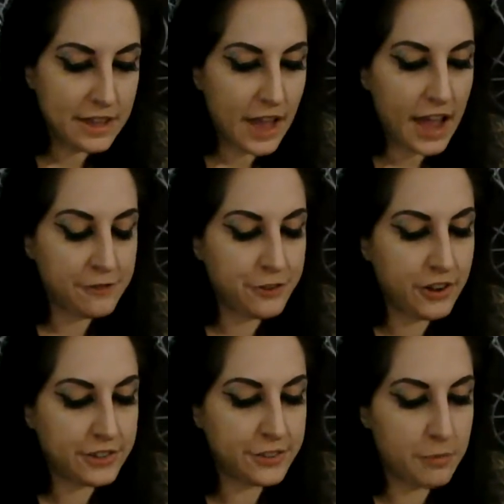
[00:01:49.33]
I feel
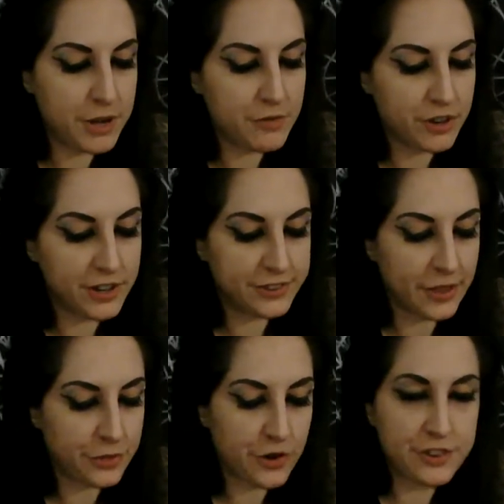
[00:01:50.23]
like somebody really
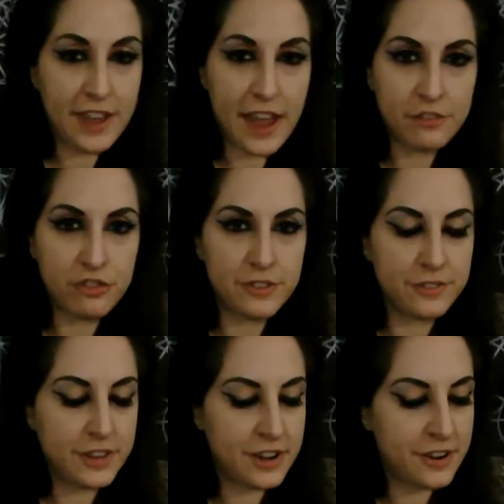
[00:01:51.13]
set their intentions
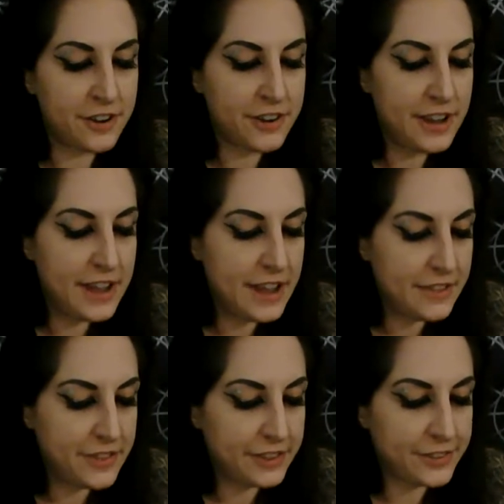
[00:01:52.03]
here.
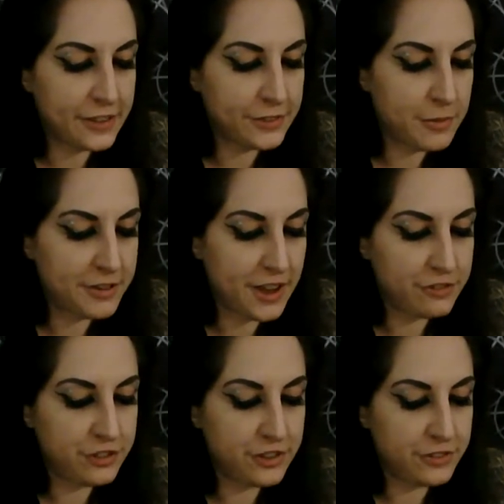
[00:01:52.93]
They set some
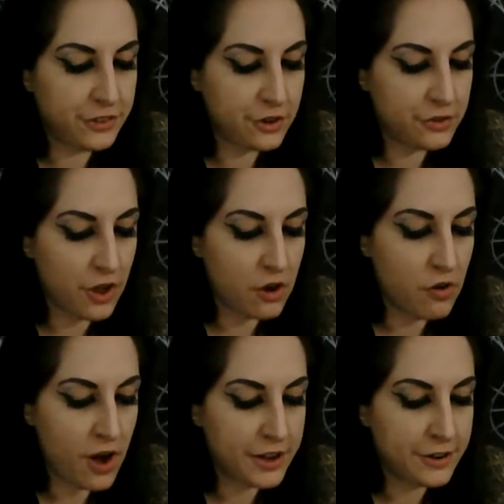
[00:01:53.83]
intentions. There's a
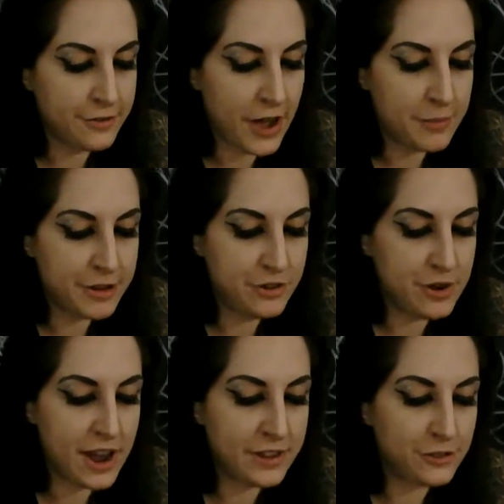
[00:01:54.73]
lot of, you
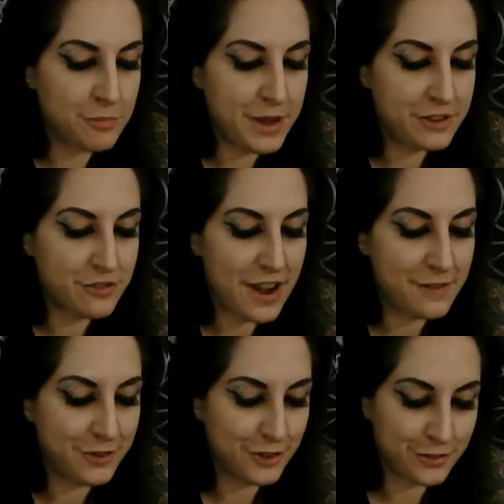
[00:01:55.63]
guys are big
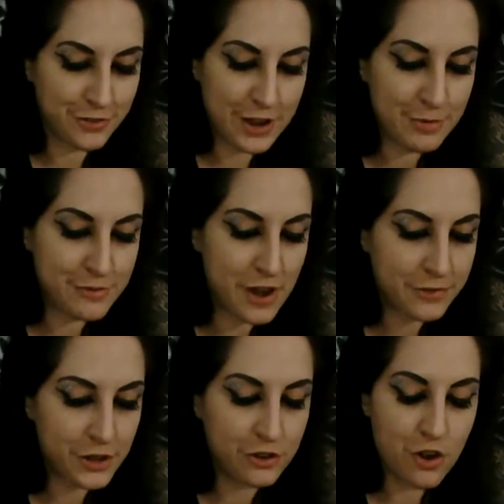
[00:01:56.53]
travelers, right? We've got
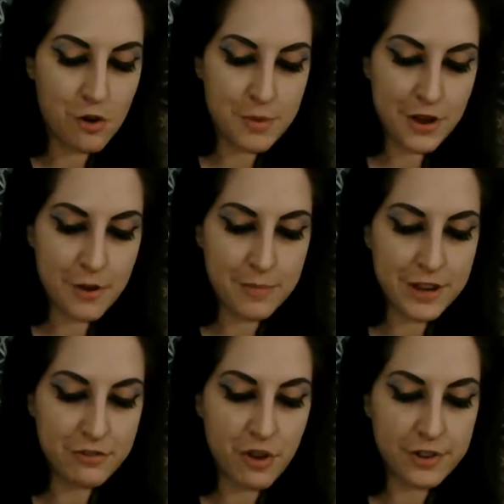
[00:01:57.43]
the globe here. I'm
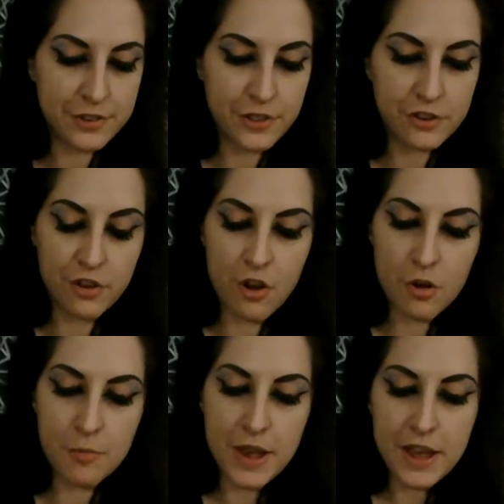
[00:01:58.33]
being drawn to the globe.